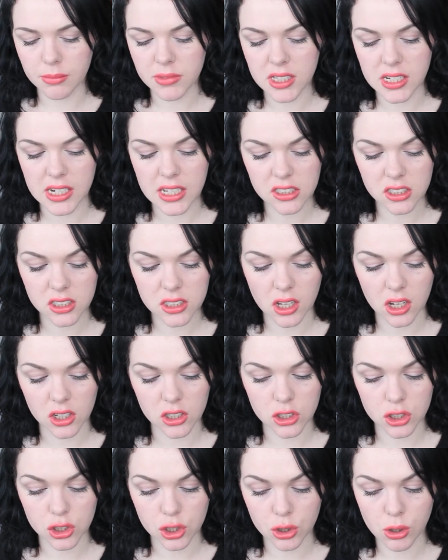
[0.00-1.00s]
So next I
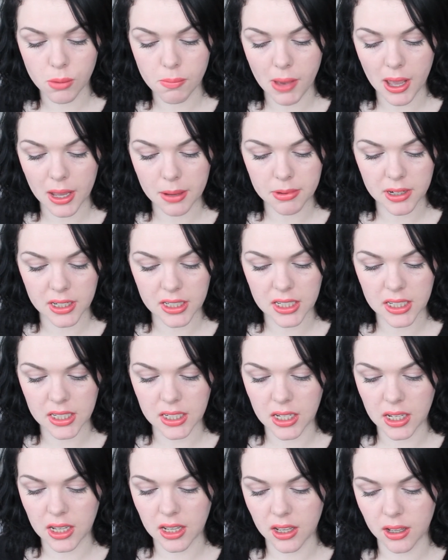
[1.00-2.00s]
got two
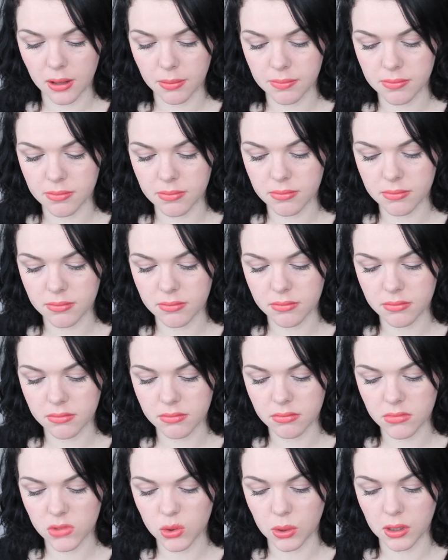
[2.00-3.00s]
Maybelline
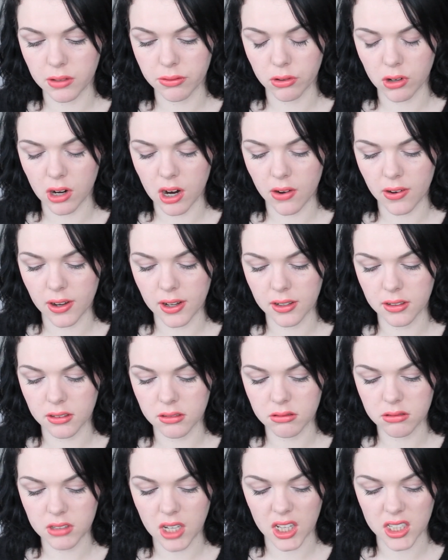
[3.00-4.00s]
24-hour
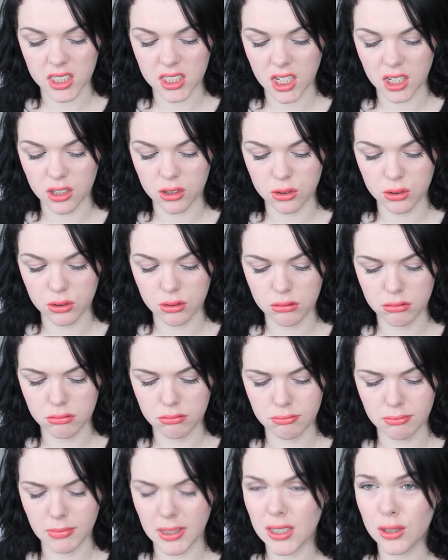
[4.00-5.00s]
Colour Tattoo
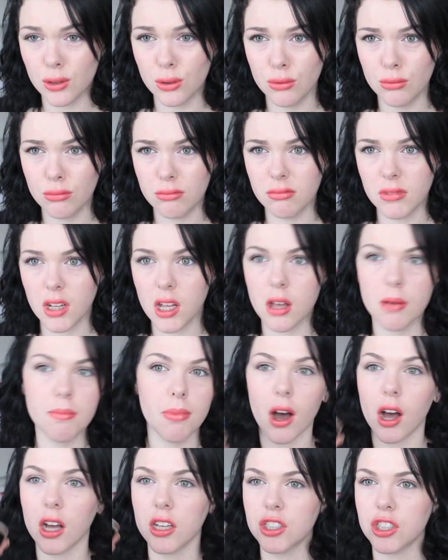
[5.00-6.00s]
Metal
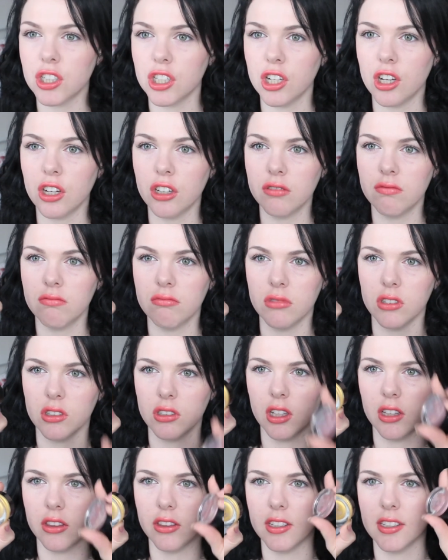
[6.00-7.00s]
by Eye Studio.
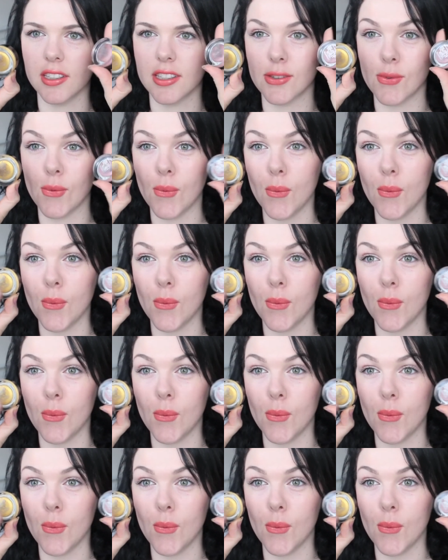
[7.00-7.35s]
Look like this.